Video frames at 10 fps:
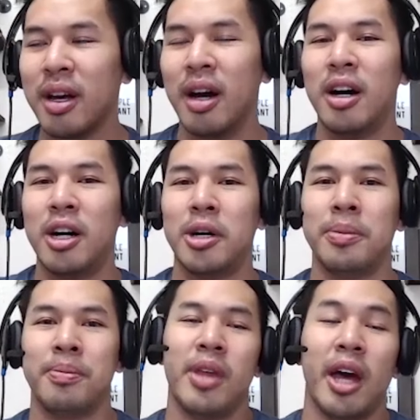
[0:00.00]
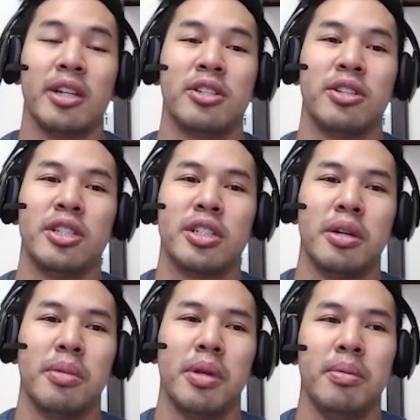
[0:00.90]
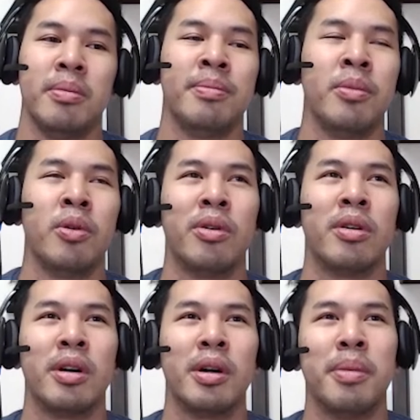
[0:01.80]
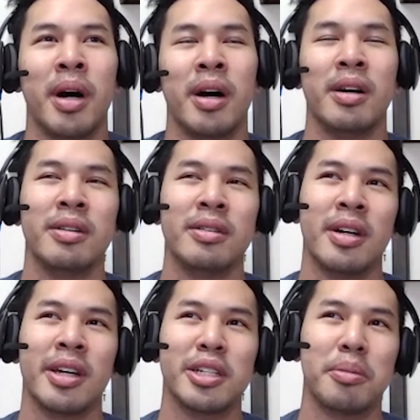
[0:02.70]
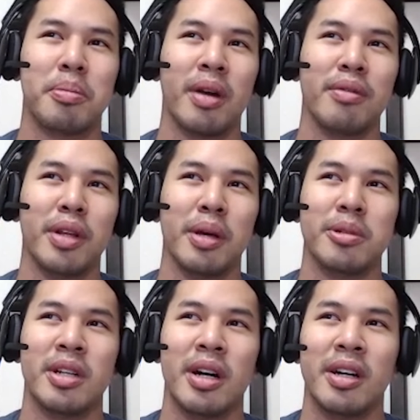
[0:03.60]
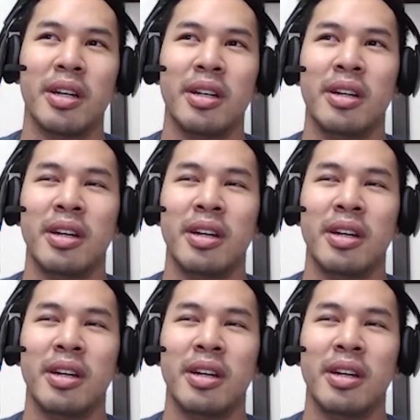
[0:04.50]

Um. Yeah. So this is gonna be more about, I guess, the private label side.